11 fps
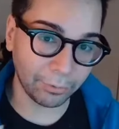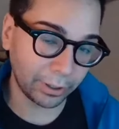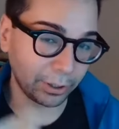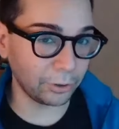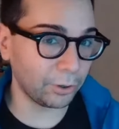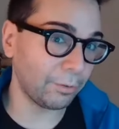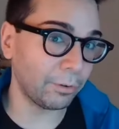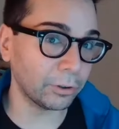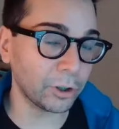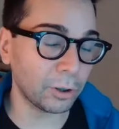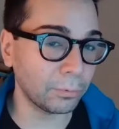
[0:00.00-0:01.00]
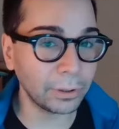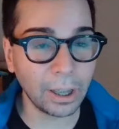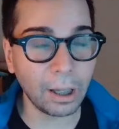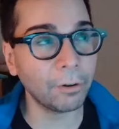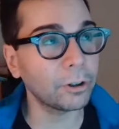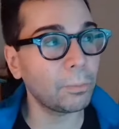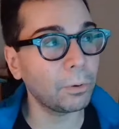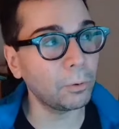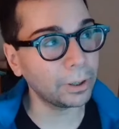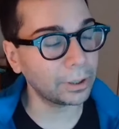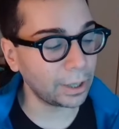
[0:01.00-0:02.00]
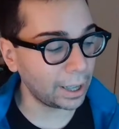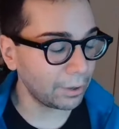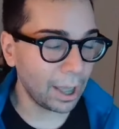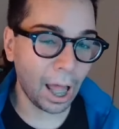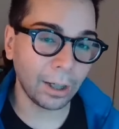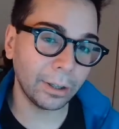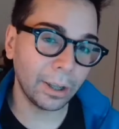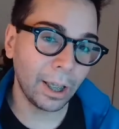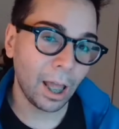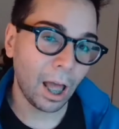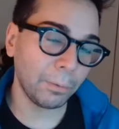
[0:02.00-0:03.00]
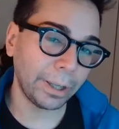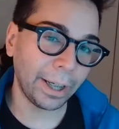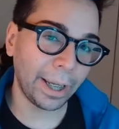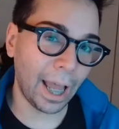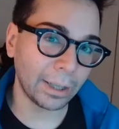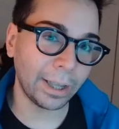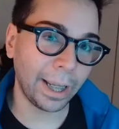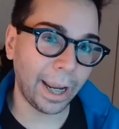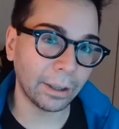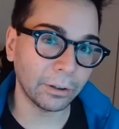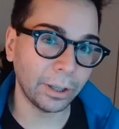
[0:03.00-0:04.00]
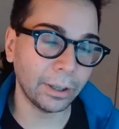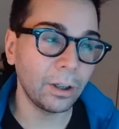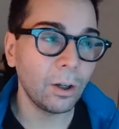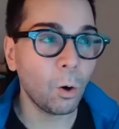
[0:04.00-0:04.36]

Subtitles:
Let's say you have a trouble with love or trouble with life. How did they handle it?